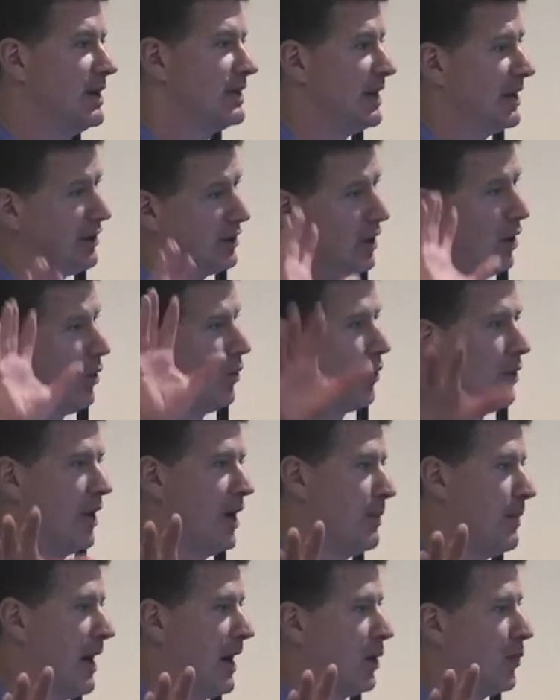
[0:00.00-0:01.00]
Say that don't
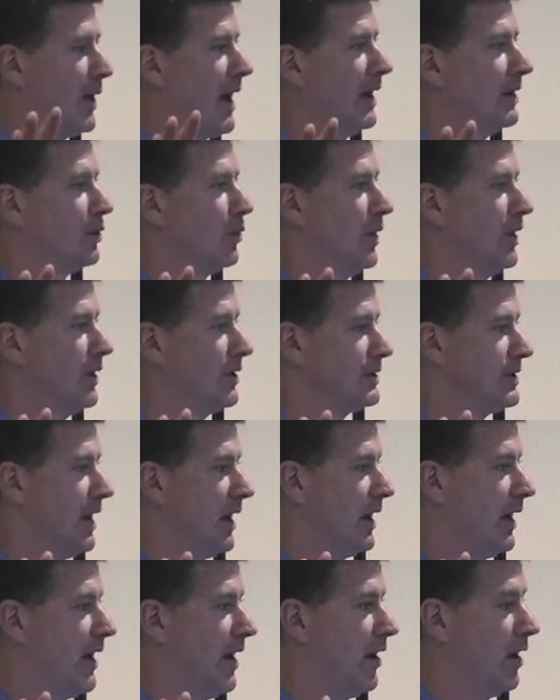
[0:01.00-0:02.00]
worry about it, we got the windows
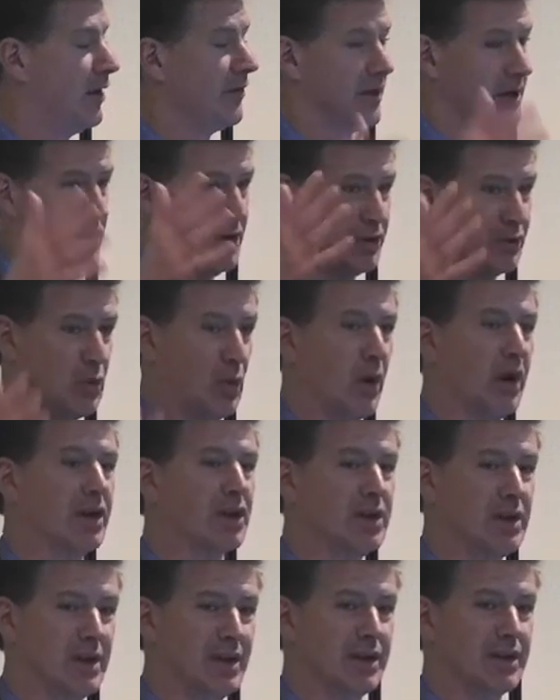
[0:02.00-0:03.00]
taken care of, and here's what
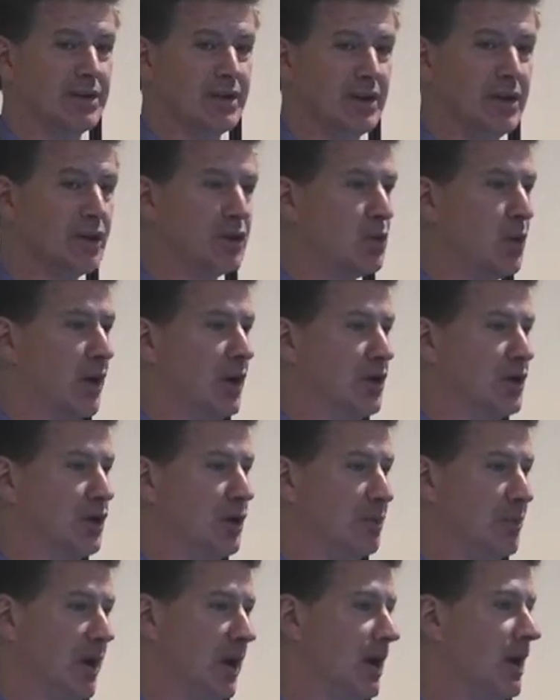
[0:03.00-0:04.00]
it is and here's what it
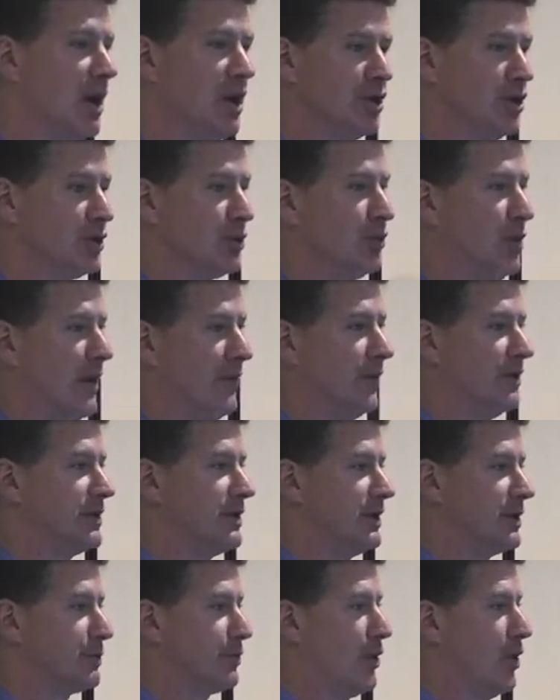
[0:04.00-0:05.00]
should be. Just reference
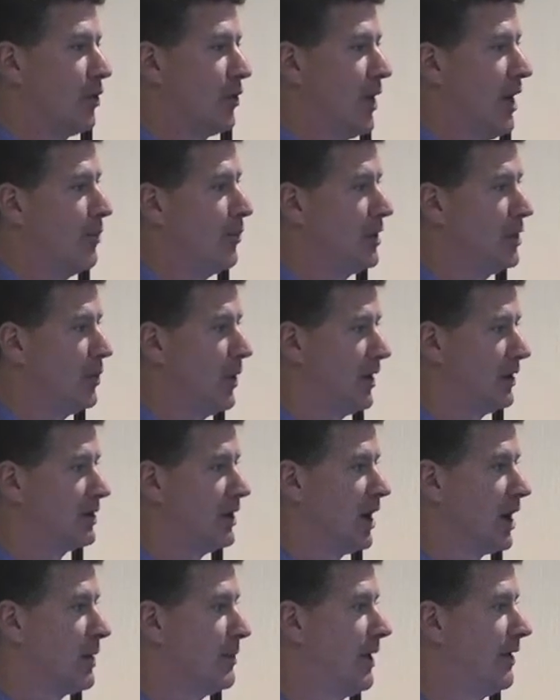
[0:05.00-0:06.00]
this program when you want to
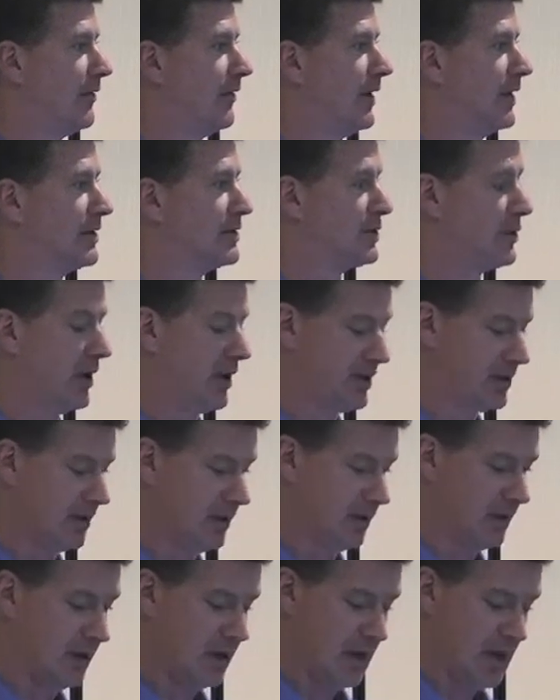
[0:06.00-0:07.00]
talk about fenestration.
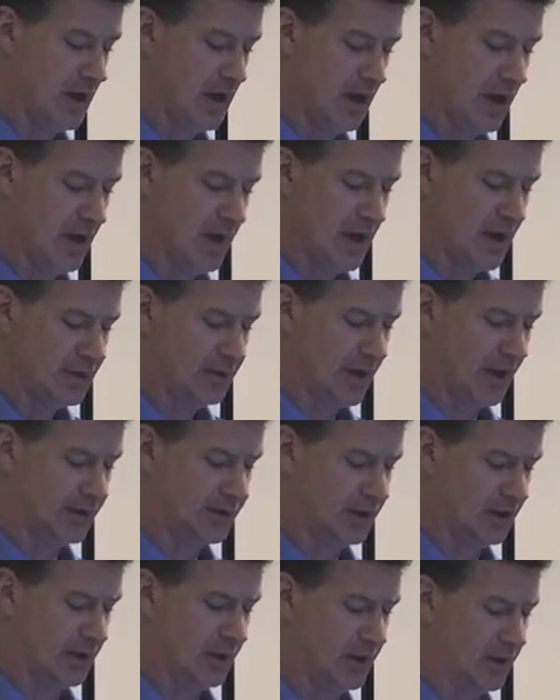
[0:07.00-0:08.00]
So that's
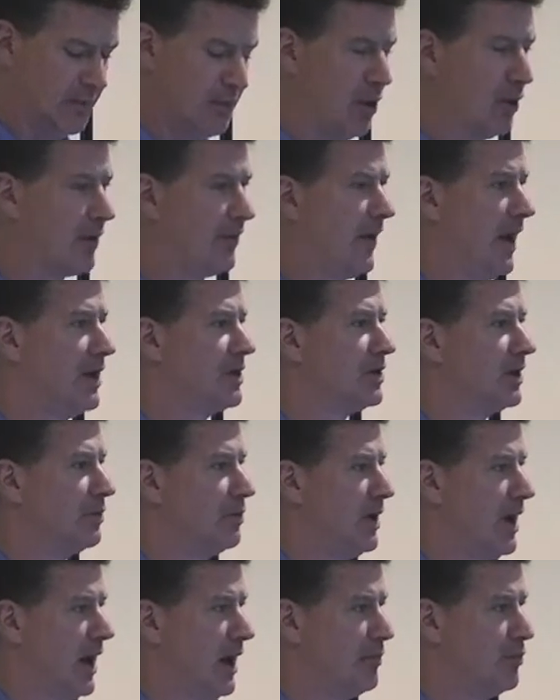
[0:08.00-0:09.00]
the motivation
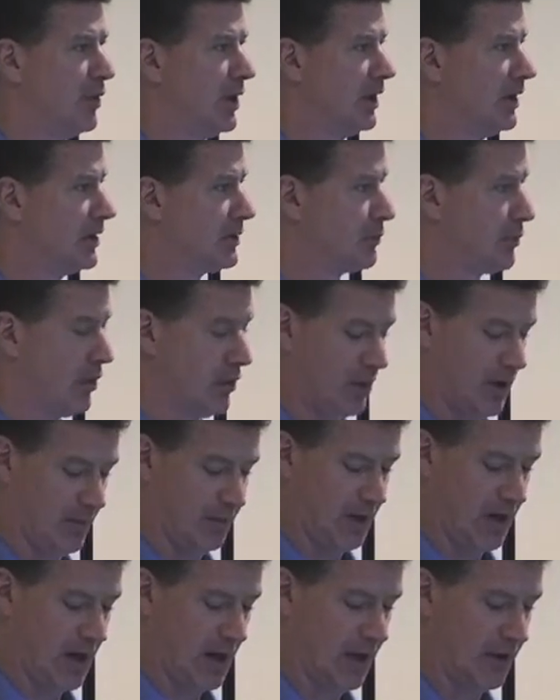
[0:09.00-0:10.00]
behind putting this
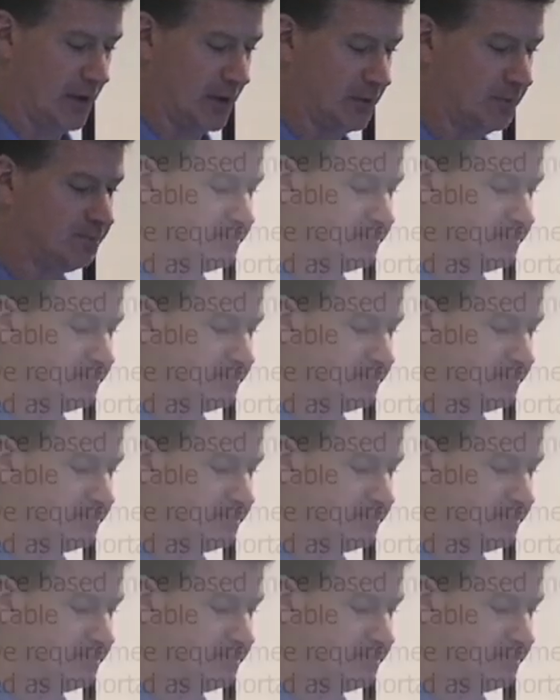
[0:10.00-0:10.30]
program together.